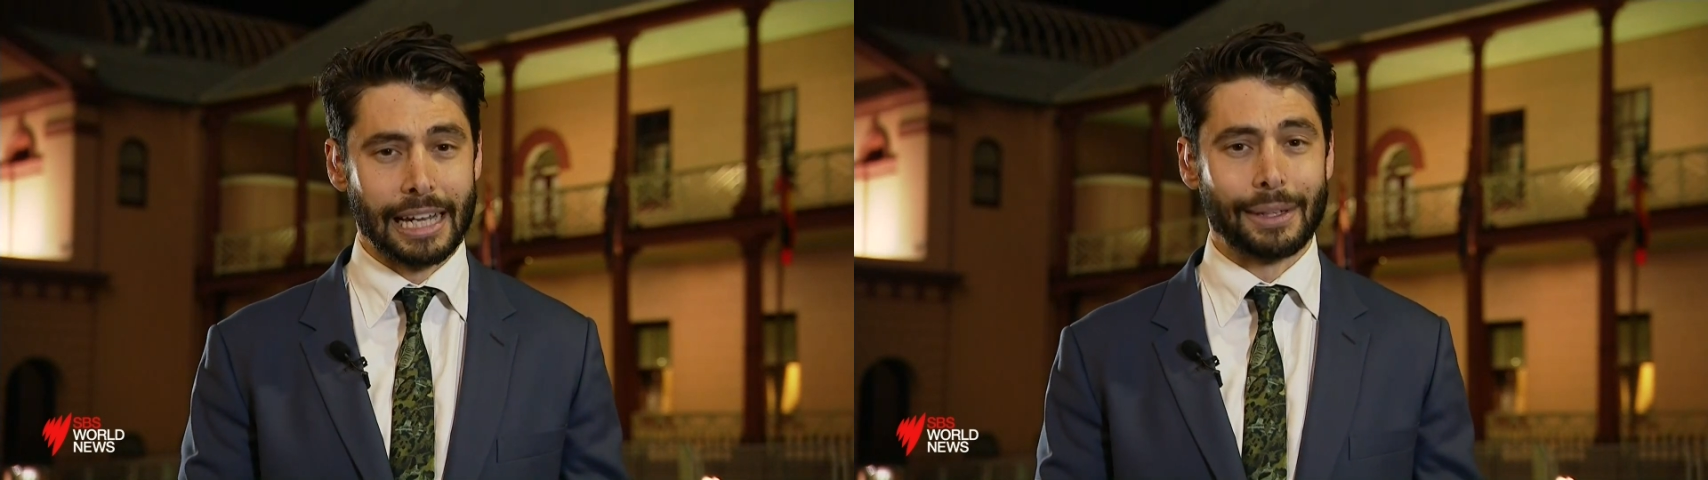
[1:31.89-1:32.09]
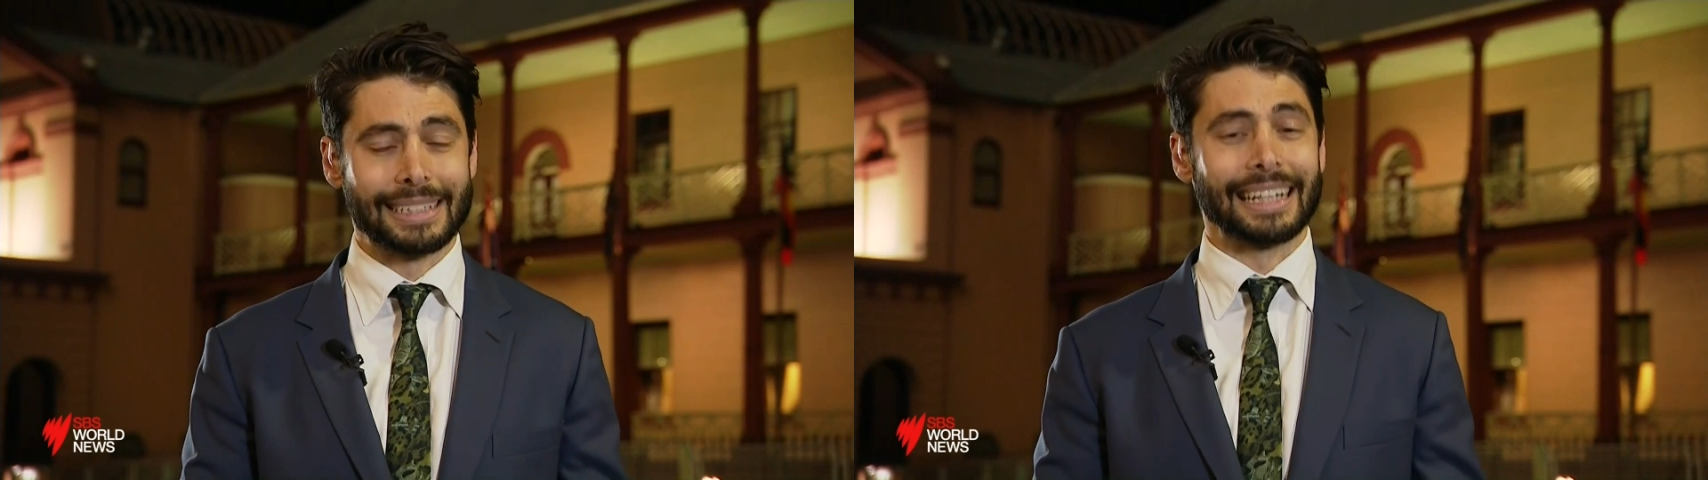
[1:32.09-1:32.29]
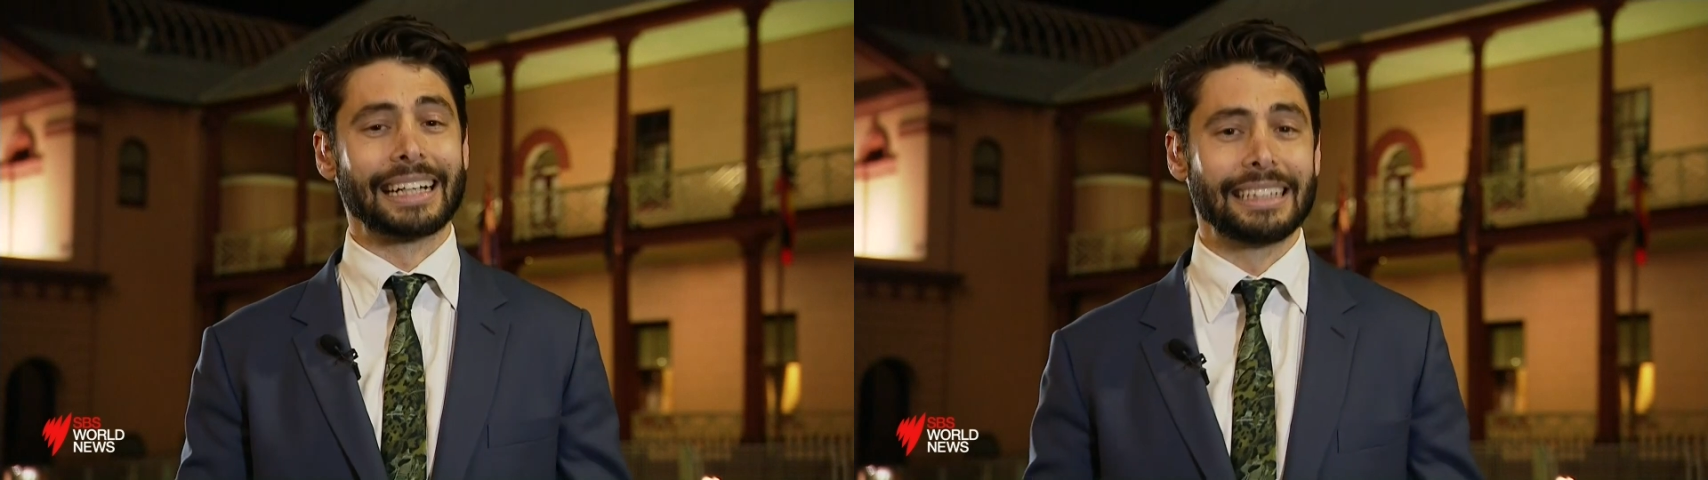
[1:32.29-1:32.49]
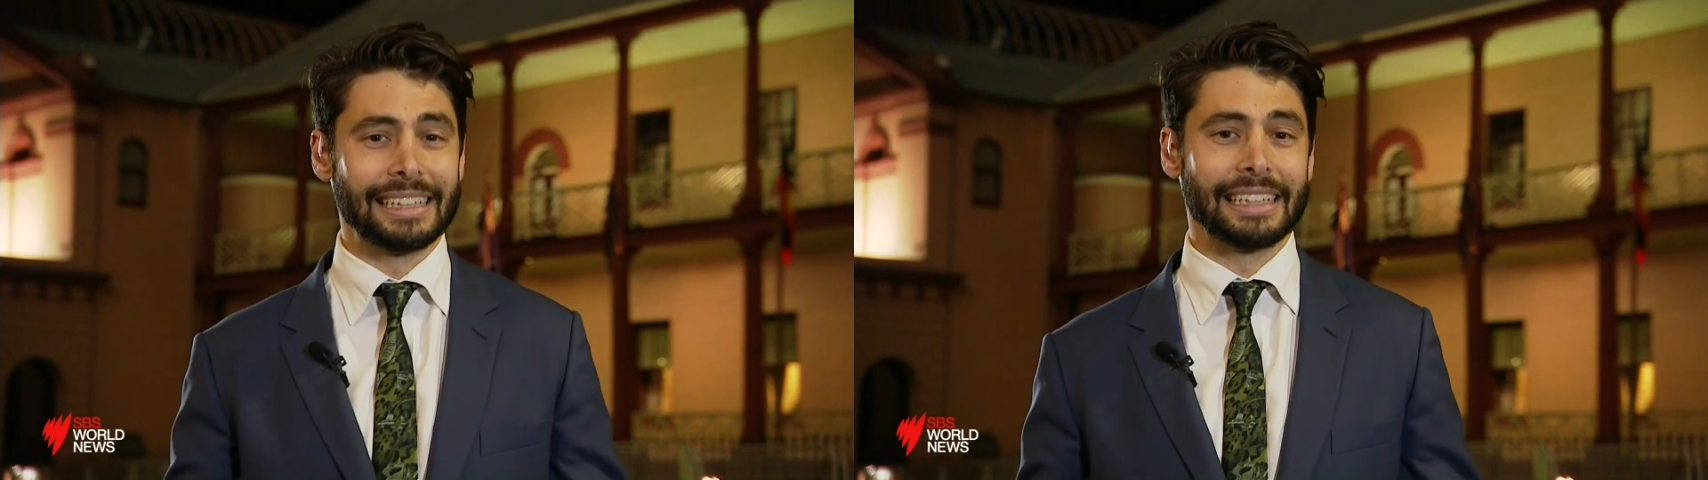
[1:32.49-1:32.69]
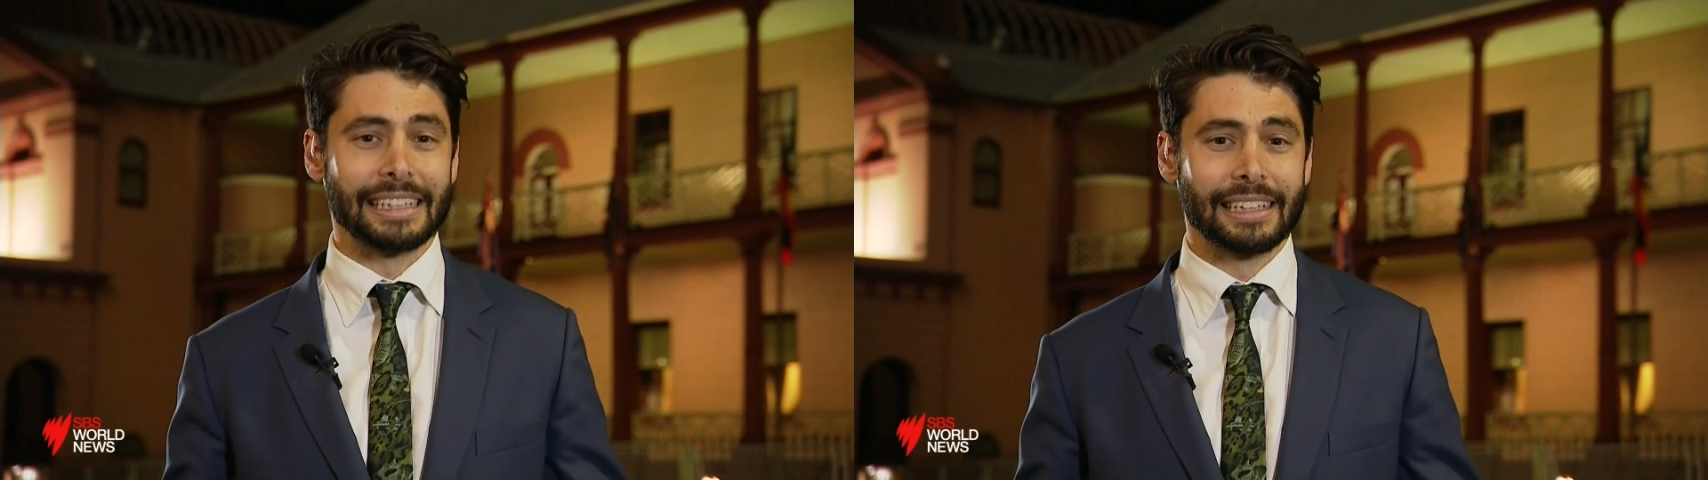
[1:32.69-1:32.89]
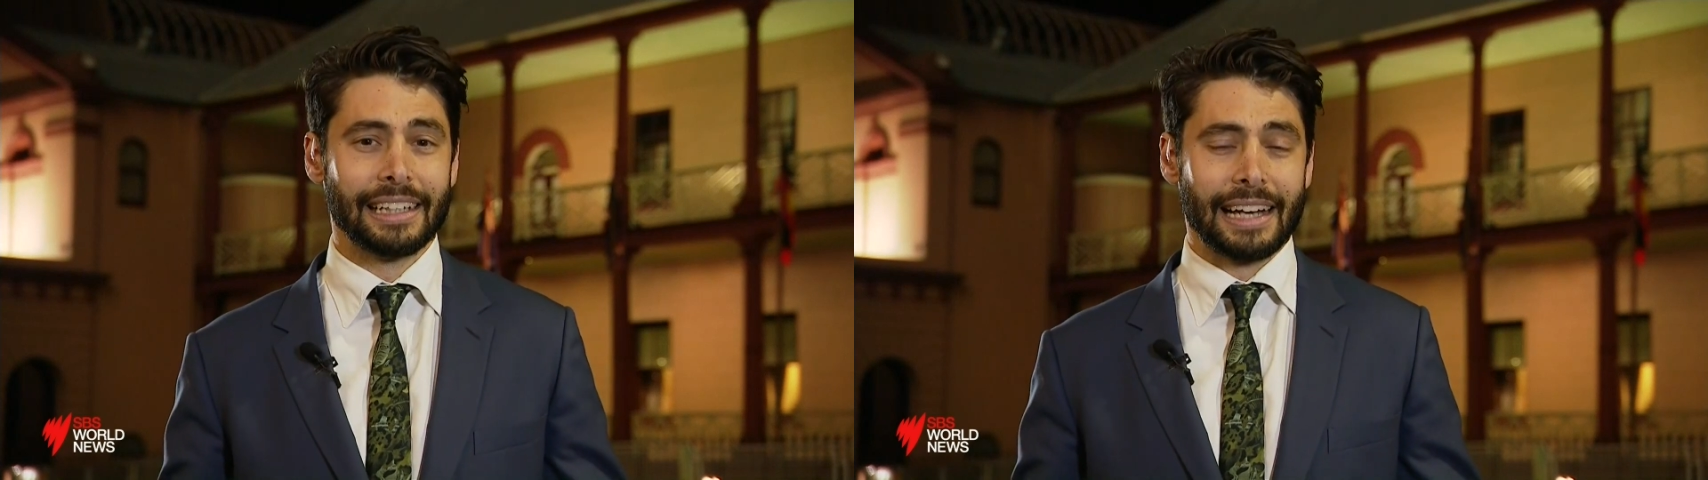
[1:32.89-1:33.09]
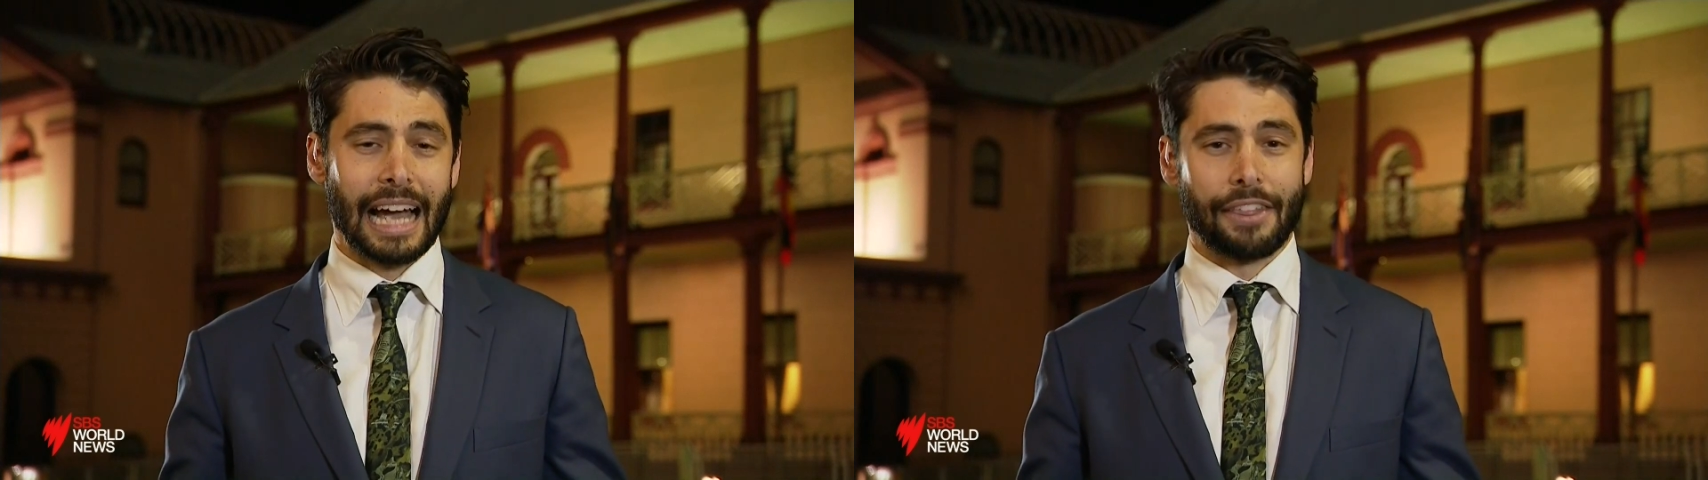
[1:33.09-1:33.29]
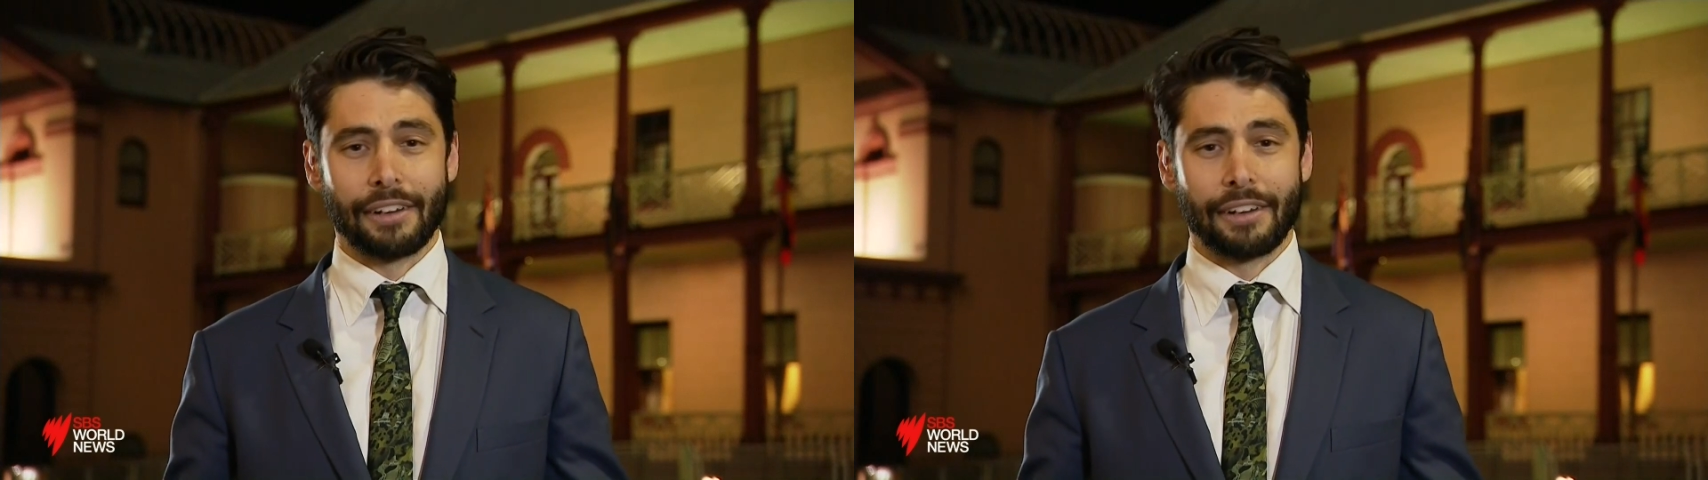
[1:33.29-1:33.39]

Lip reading: Now, it's unclear how